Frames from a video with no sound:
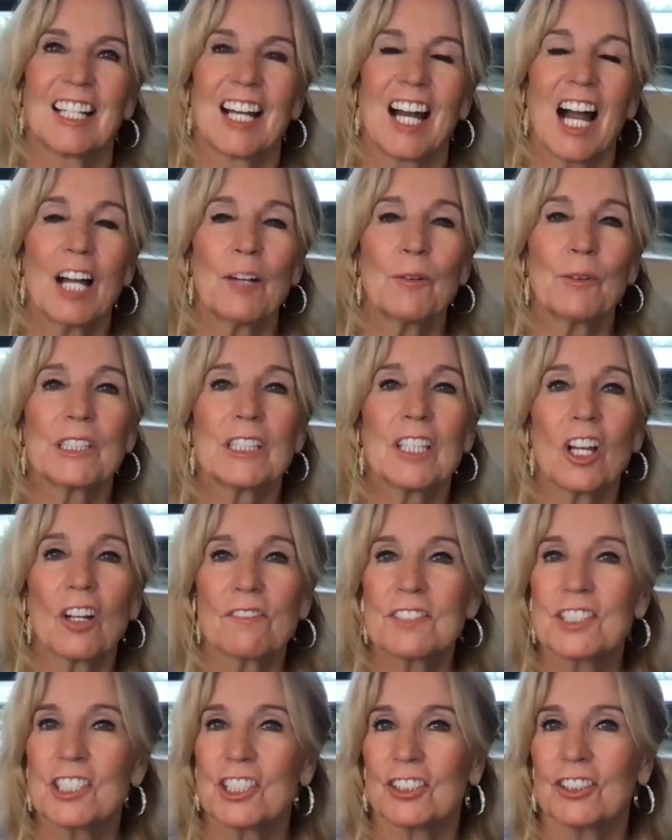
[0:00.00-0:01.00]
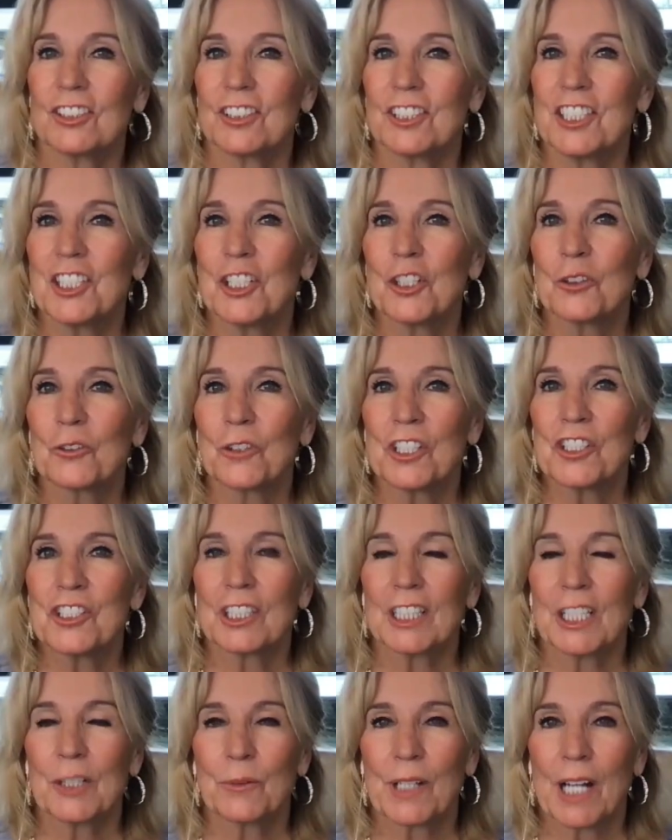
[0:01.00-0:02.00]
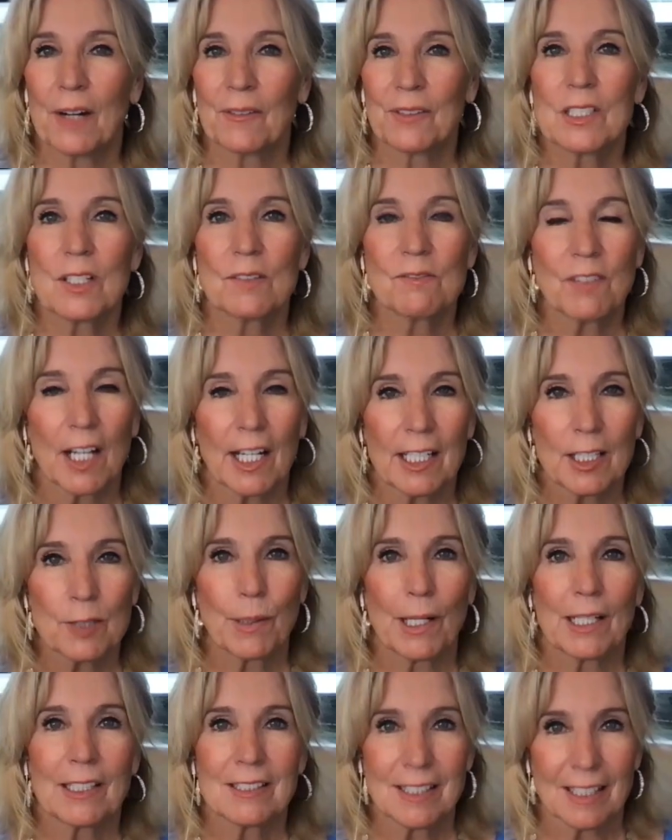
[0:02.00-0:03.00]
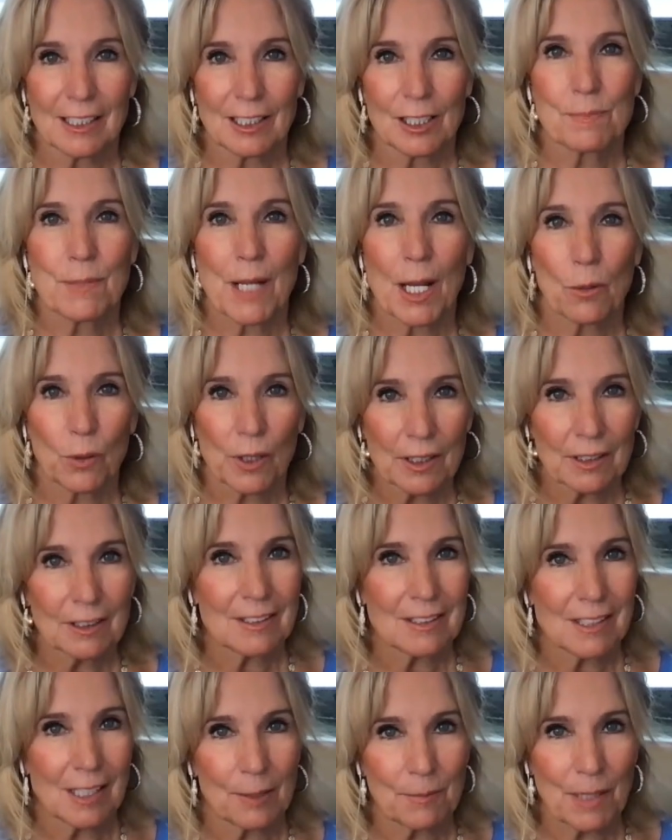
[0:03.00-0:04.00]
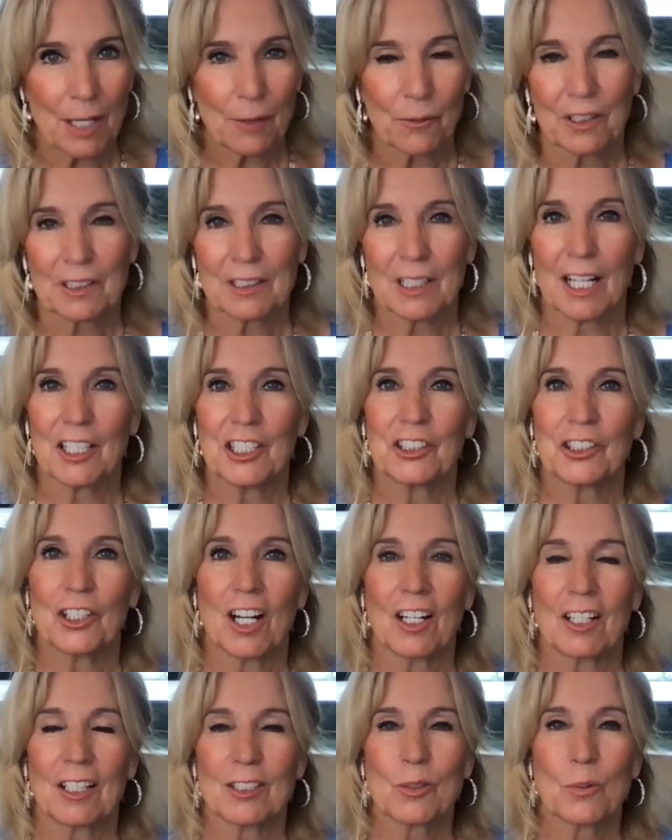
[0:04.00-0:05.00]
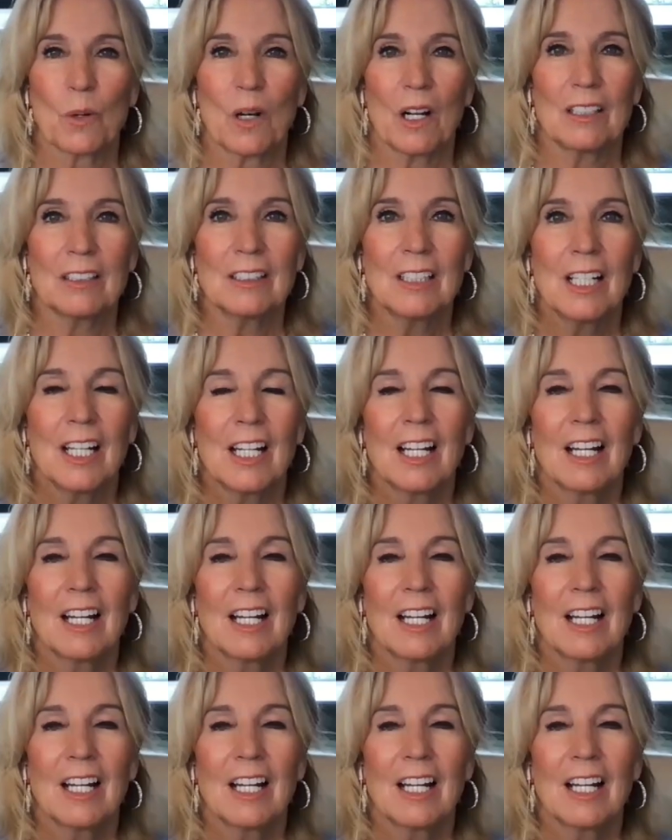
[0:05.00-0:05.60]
I would love to. Originally when I was invited by Salem Network, the same network that you're on as well.